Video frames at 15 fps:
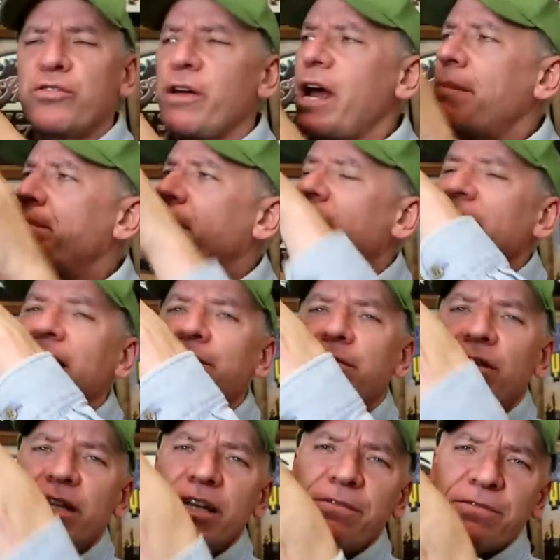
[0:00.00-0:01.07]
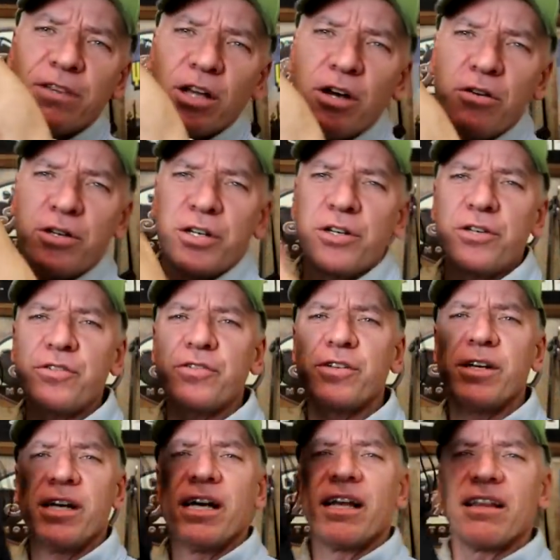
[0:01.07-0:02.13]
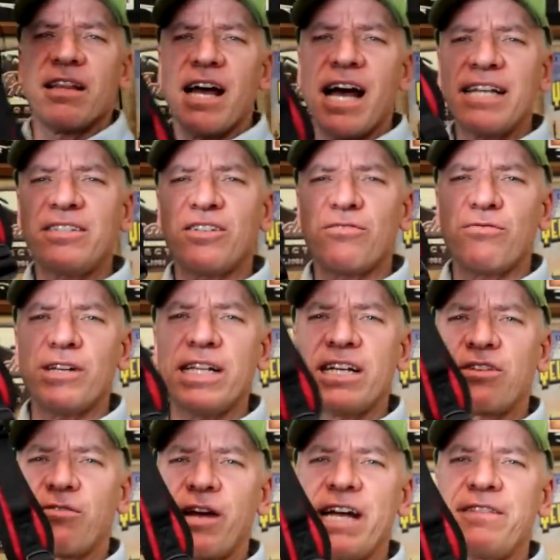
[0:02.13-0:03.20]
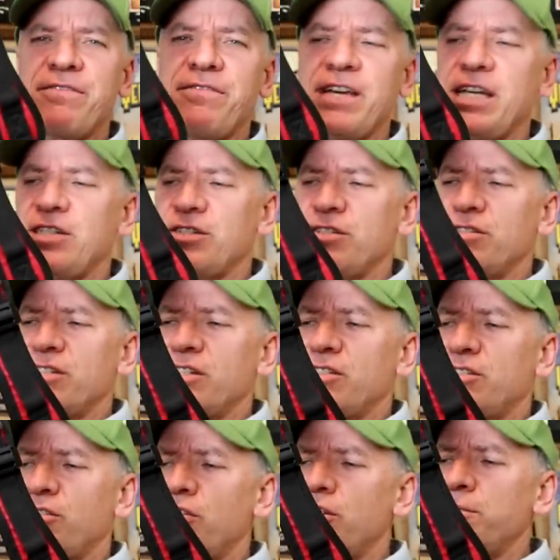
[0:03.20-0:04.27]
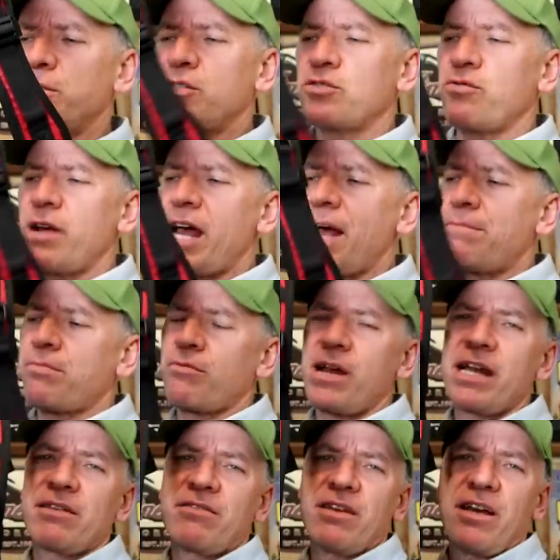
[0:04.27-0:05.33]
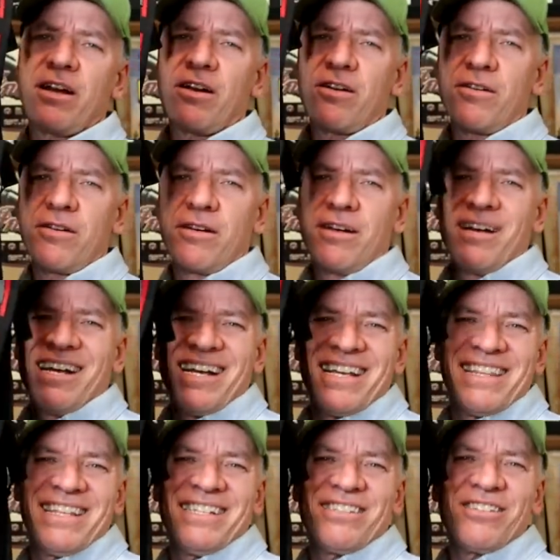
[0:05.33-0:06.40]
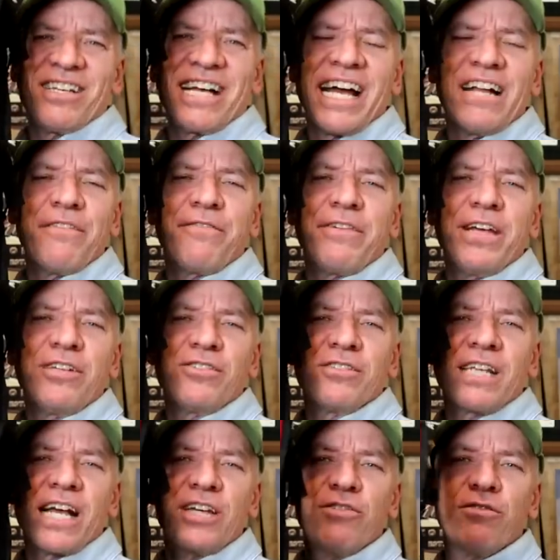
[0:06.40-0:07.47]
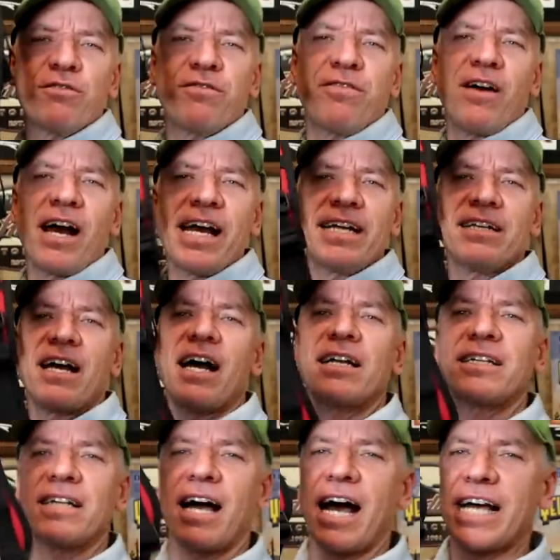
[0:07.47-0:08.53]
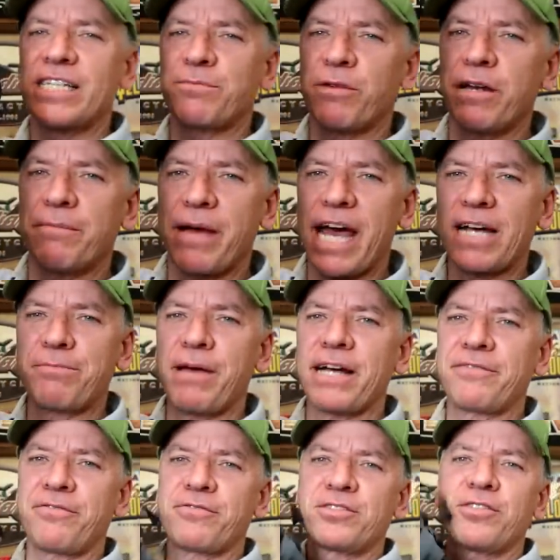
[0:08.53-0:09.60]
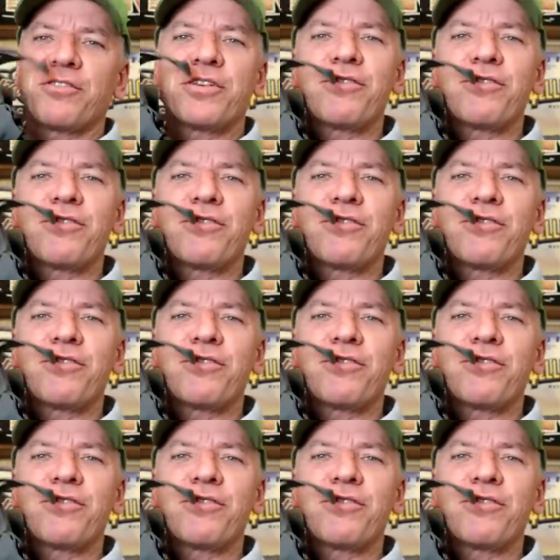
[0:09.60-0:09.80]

strap on them, lift loaders, lots of really great features, a sternum strap right there. These are the kind of features that you would find on an Osprey backpack. So